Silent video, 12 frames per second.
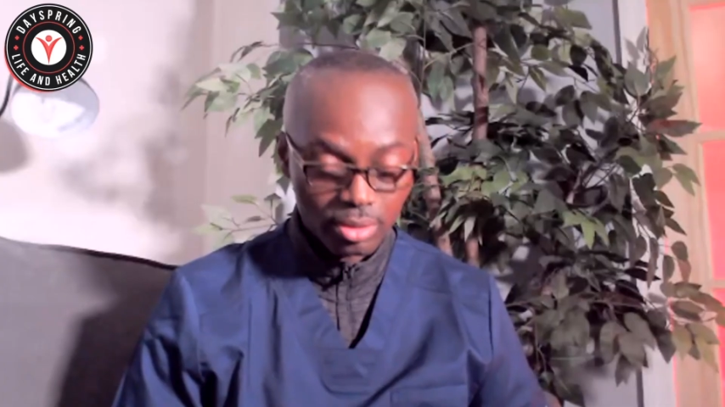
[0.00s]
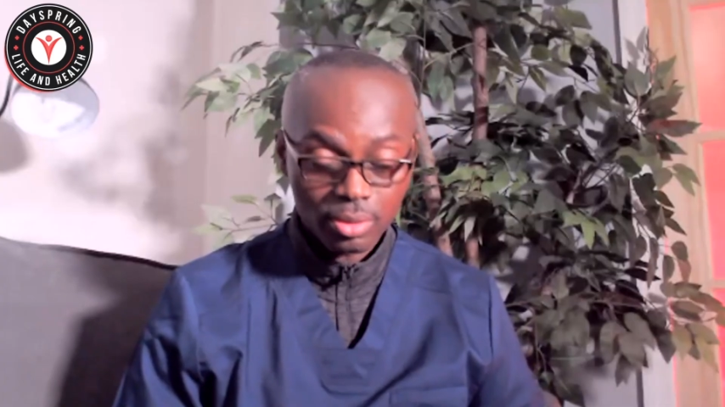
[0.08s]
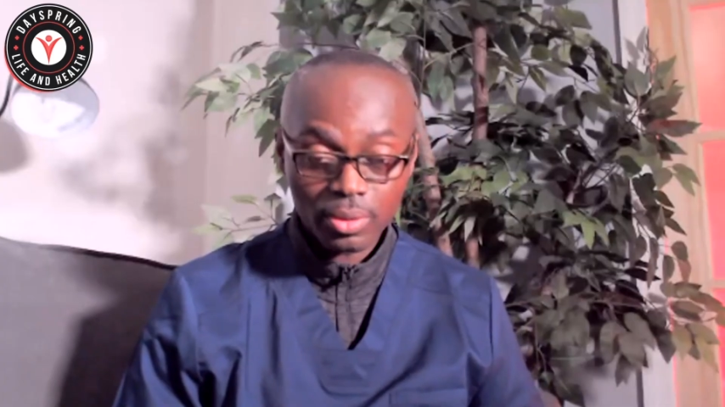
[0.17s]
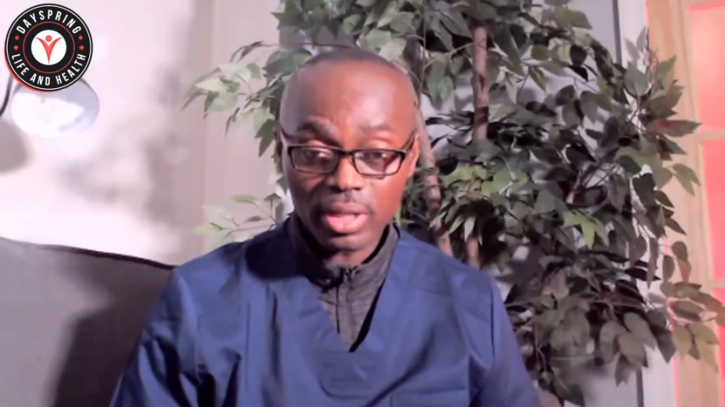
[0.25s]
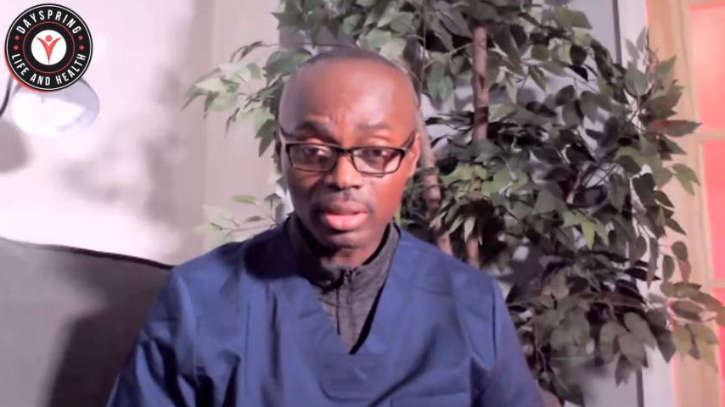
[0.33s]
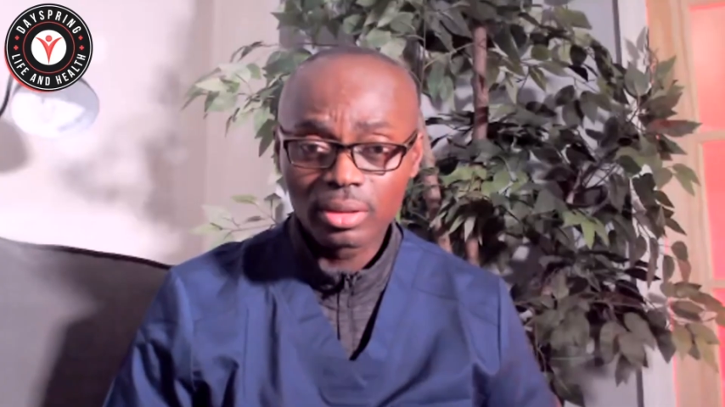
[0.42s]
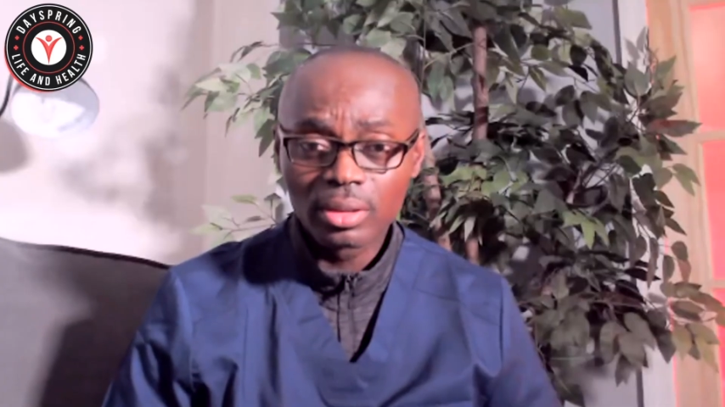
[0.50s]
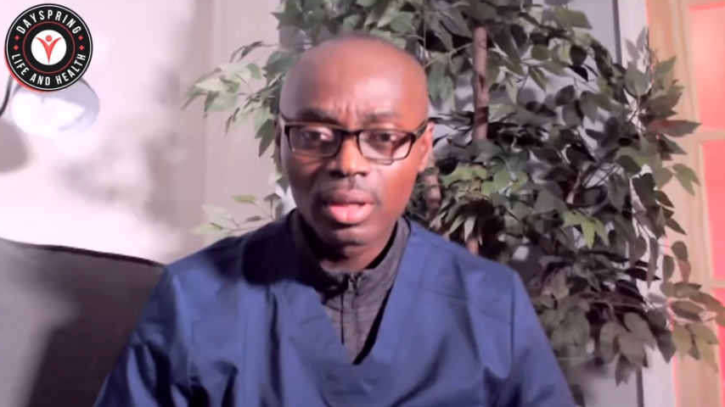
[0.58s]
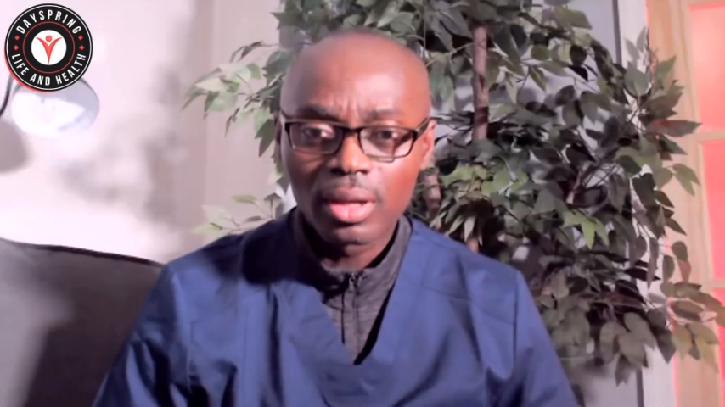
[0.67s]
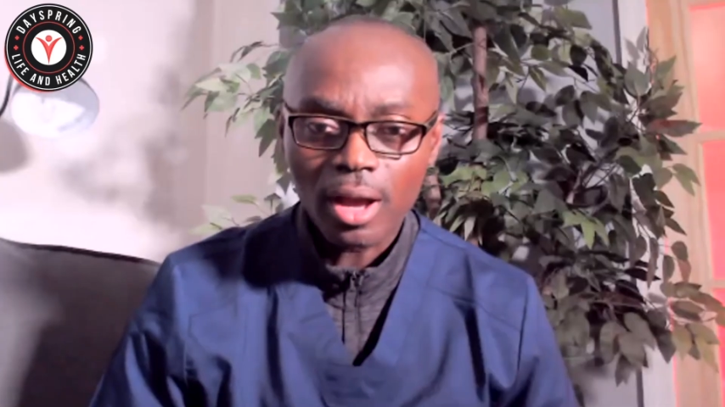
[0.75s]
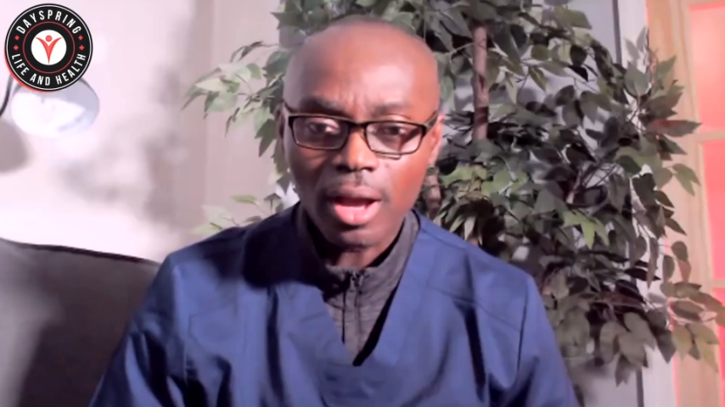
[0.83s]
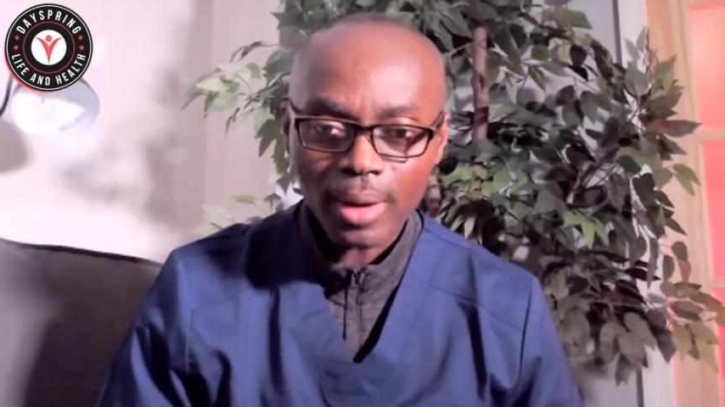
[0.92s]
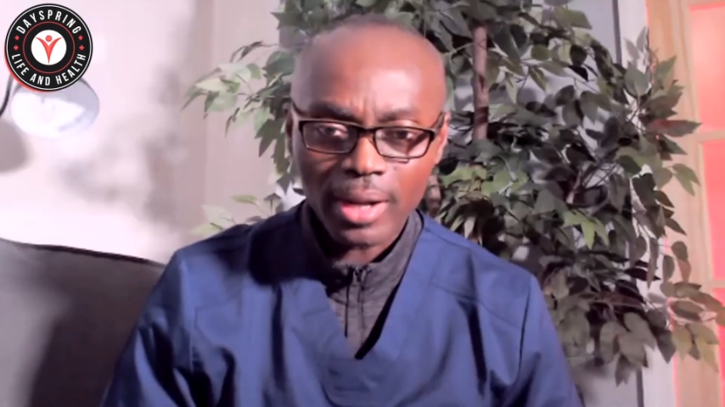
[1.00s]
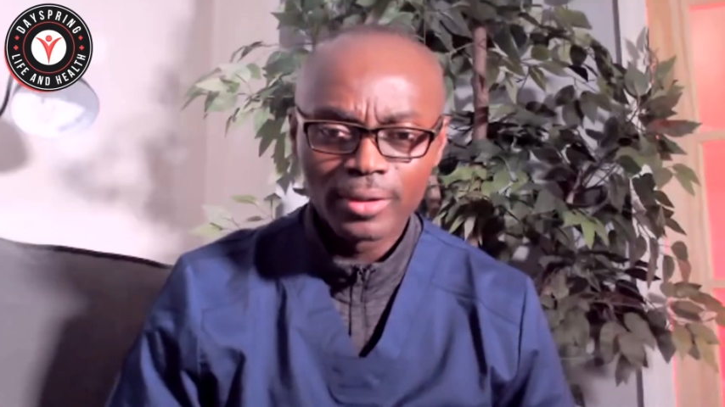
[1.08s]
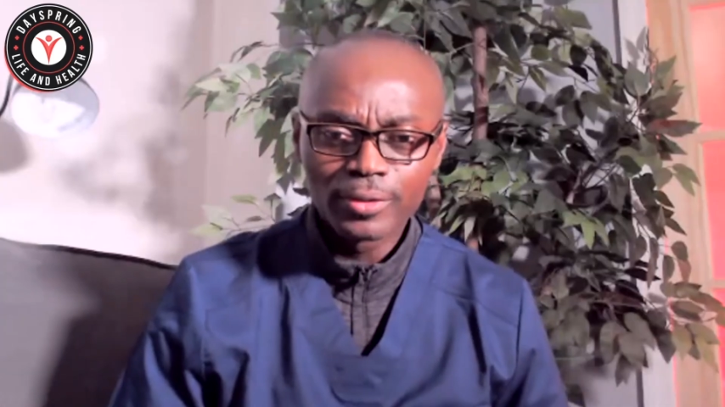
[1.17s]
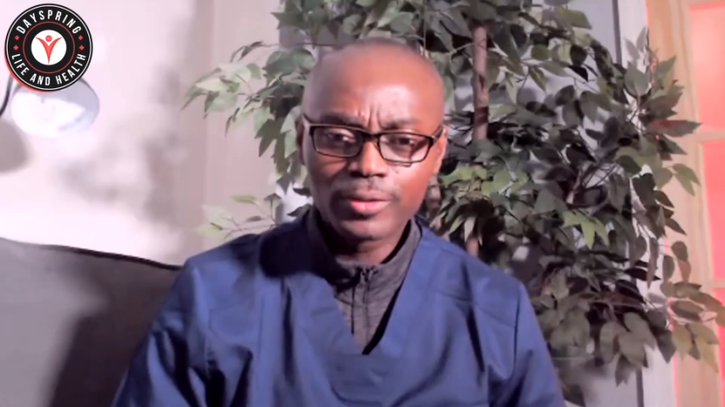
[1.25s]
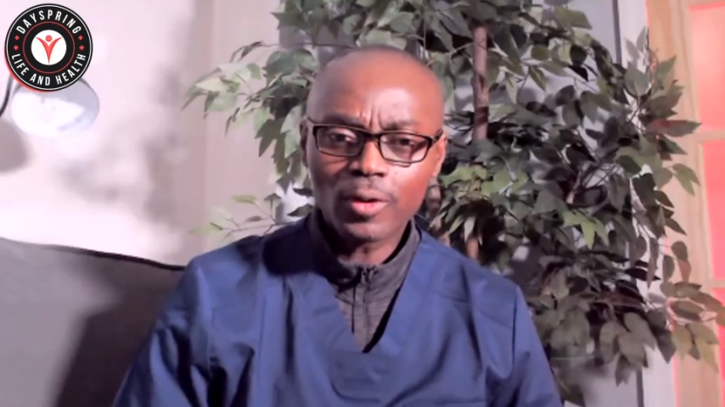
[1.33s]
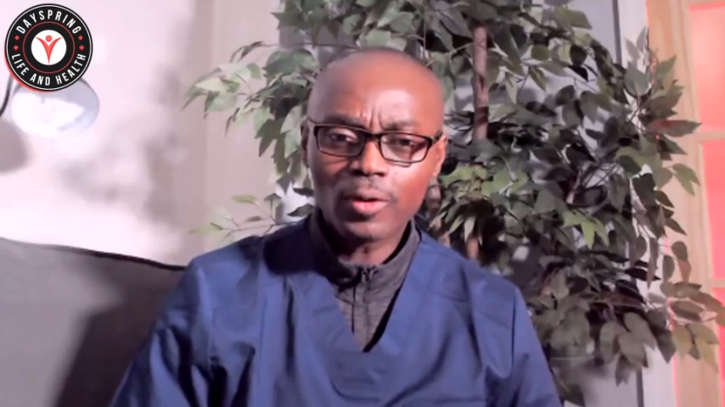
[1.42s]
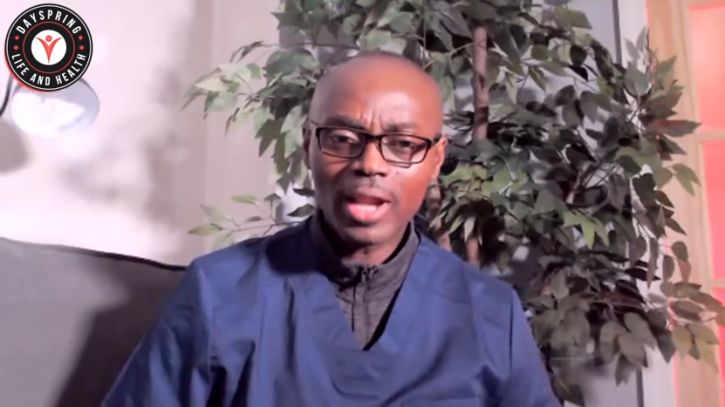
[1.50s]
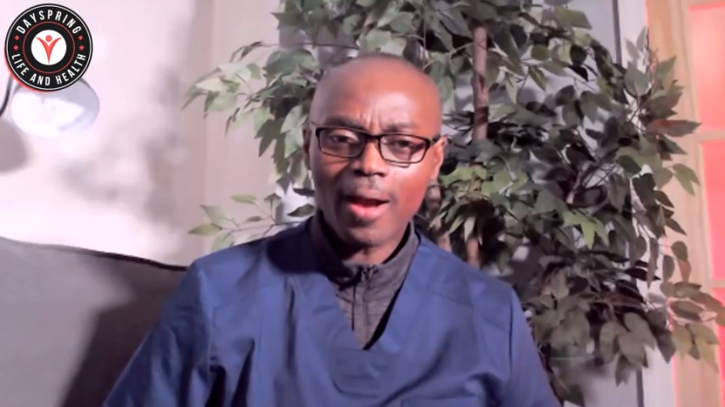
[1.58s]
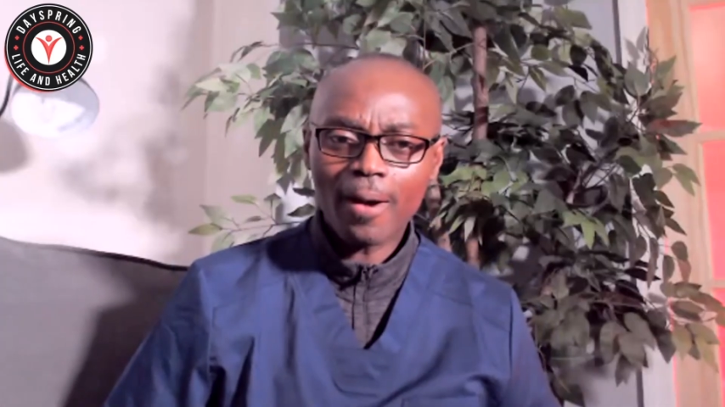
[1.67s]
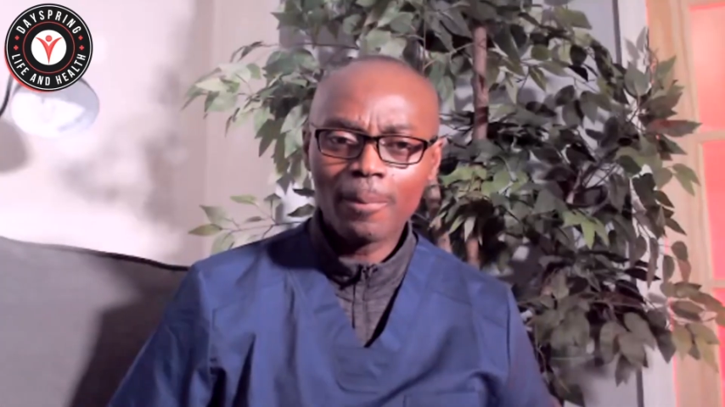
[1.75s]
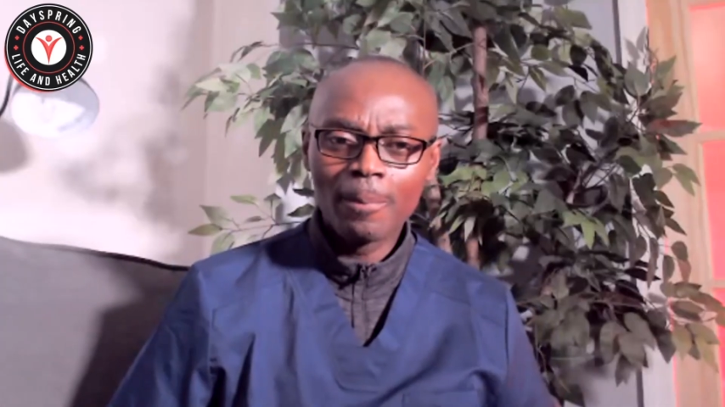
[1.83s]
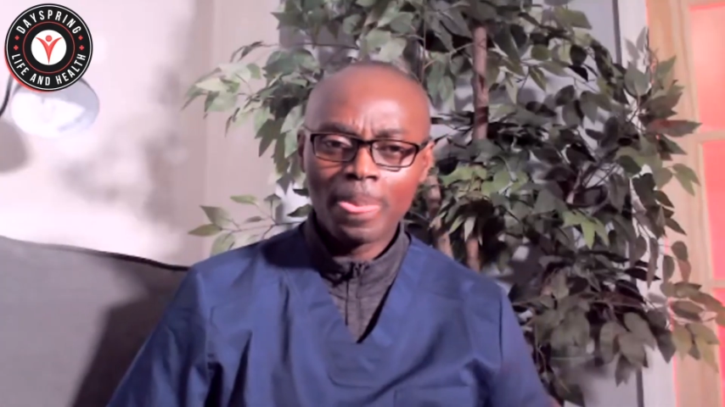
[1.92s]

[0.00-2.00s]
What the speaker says: Great. All right. So now